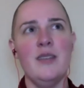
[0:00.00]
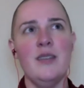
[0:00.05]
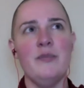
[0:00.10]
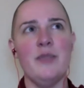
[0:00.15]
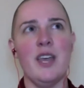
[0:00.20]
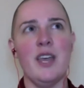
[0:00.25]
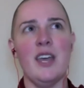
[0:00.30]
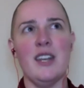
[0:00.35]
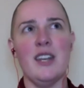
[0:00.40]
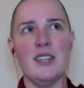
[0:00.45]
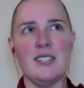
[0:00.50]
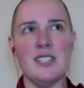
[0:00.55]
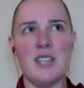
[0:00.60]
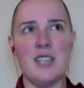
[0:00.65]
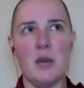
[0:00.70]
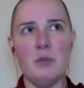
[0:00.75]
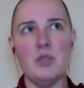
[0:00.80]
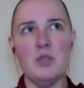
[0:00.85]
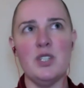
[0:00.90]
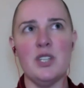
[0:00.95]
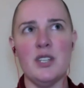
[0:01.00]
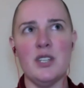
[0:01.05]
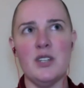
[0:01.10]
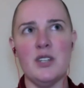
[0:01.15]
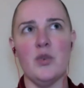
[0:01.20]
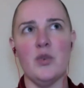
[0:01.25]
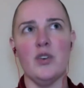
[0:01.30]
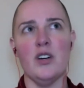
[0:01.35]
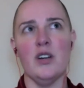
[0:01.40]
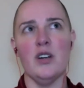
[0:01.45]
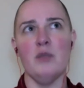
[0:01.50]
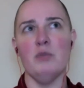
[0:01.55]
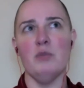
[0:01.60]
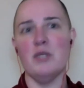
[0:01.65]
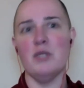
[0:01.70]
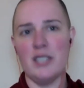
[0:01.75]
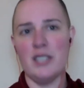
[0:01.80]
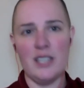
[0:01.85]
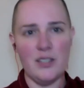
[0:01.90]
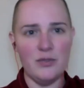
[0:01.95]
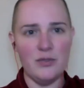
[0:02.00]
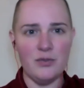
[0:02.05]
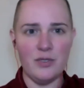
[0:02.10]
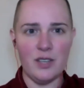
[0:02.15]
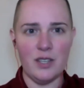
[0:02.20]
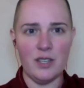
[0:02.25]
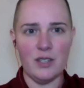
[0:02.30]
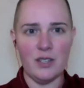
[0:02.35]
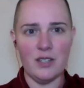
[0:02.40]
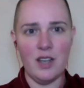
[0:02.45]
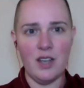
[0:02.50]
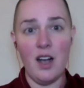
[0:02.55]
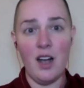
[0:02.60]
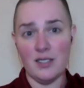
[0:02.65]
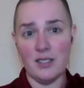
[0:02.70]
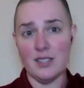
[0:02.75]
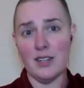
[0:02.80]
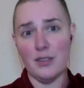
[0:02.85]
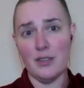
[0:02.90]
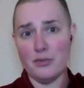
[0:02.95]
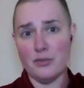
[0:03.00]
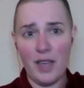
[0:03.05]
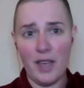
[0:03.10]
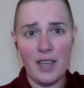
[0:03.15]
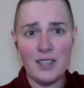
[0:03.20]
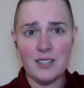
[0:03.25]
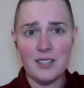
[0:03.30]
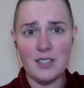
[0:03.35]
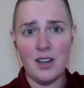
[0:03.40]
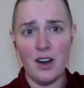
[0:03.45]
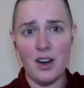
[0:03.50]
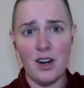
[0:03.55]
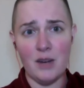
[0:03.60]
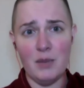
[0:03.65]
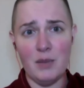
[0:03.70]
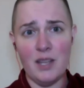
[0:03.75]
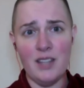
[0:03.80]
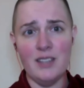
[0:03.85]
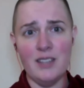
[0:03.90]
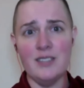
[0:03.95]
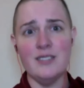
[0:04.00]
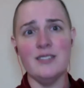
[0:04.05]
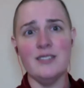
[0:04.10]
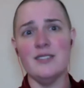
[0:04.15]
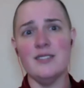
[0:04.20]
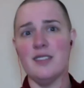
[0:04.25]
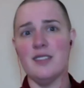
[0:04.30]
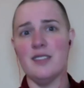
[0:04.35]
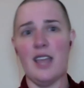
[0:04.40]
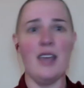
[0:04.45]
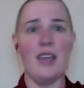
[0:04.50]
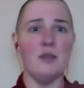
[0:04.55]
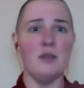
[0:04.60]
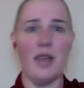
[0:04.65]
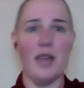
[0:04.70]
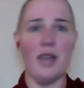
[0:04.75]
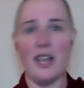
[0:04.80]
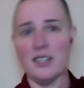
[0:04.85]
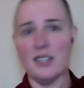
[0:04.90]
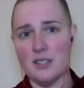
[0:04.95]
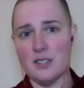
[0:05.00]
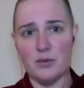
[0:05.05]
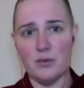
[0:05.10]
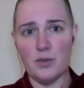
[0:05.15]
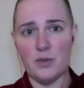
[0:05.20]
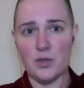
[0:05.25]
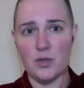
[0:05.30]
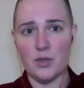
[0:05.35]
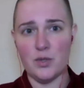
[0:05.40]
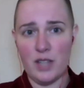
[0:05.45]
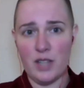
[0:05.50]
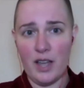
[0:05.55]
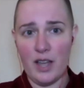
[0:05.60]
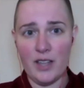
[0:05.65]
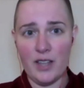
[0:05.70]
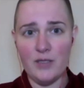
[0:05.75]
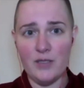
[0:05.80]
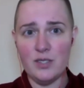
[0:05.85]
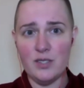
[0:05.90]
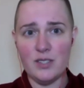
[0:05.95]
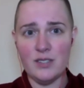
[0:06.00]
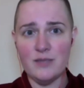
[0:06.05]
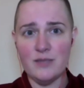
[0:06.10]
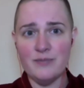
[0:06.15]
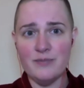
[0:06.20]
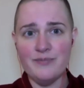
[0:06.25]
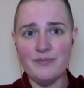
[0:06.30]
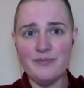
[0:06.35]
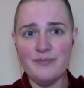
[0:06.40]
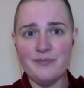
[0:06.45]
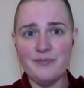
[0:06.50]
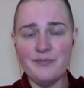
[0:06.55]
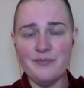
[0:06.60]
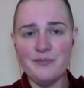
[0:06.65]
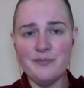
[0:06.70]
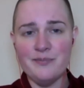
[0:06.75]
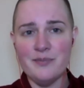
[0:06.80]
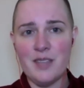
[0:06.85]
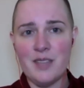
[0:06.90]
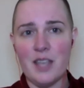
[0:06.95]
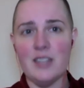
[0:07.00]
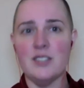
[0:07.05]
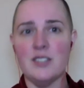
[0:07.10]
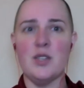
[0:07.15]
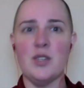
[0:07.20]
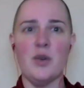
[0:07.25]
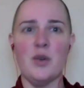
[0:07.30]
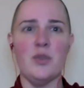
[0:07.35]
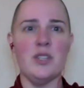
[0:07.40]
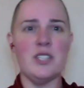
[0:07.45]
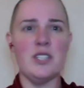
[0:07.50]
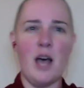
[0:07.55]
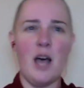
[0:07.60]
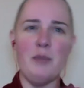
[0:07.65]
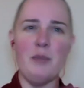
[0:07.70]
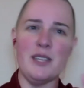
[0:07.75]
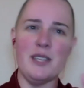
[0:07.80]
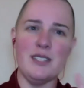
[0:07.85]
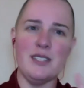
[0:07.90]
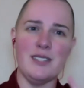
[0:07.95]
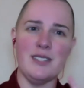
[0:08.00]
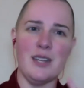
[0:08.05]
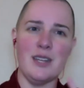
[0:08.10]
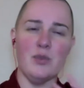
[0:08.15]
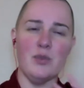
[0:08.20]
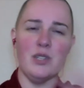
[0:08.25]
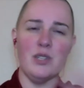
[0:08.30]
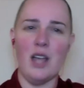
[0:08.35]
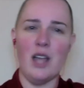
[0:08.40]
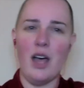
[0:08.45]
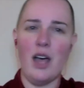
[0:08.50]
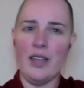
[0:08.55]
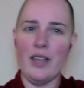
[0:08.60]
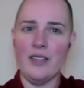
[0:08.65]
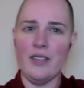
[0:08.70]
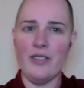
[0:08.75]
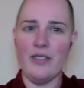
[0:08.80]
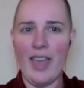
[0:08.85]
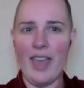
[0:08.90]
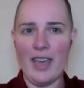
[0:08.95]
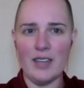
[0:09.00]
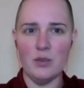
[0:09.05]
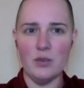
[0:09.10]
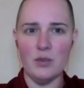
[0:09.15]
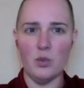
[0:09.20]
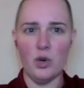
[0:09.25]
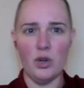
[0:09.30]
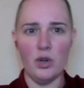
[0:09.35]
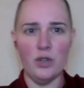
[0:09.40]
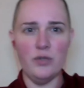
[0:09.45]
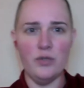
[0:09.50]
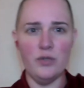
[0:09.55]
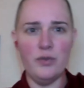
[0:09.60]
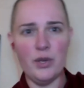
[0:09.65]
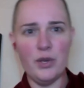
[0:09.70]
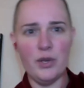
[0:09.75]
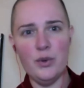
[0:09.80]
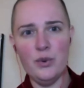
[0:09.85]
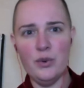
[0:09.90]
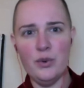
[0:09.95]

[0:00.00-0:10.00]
an assumption or a belief in cause and effect karma and past and future lives and so the topics that rely on that worldview